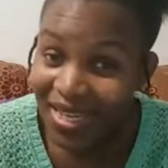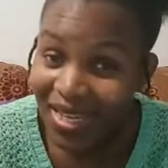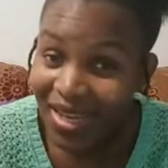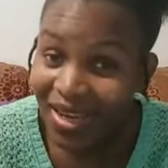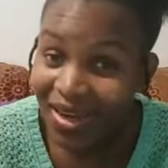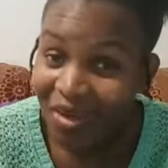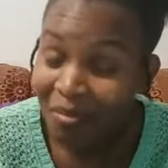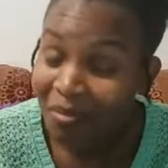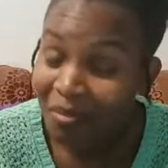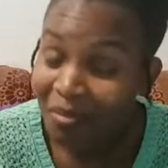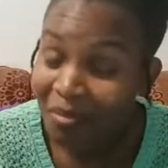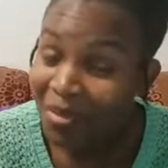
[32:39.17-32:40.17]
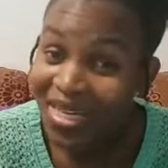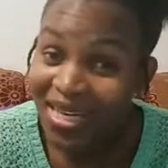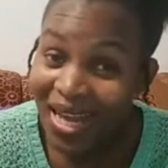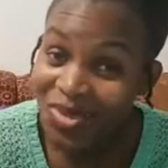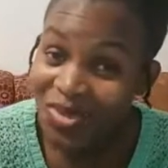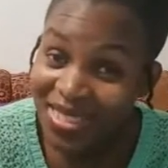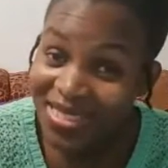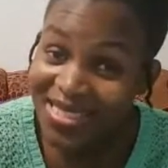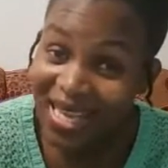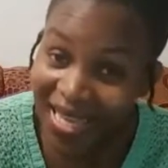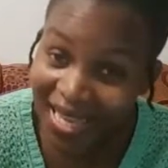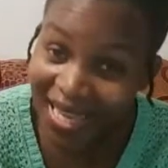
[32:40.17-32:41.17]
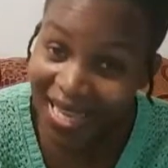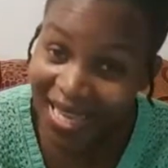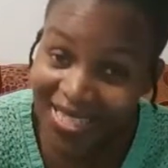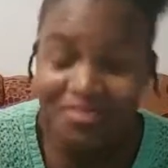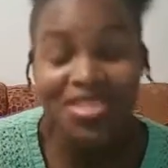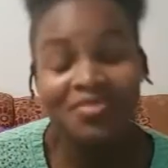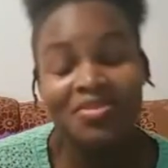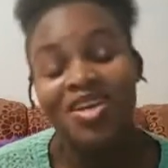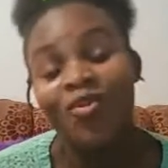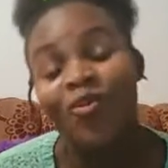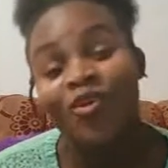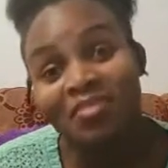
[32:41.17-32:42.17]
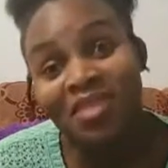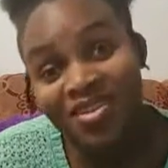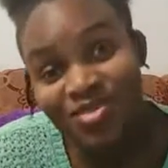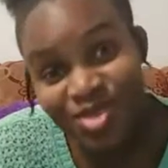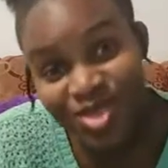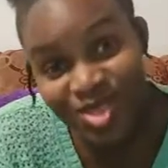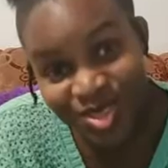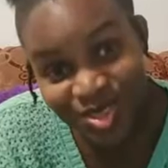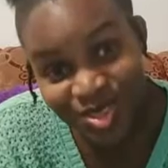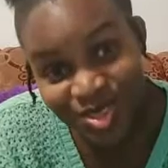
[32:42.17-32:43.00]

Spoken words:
I'm not do it again. Him say me chat one bag of foolishness.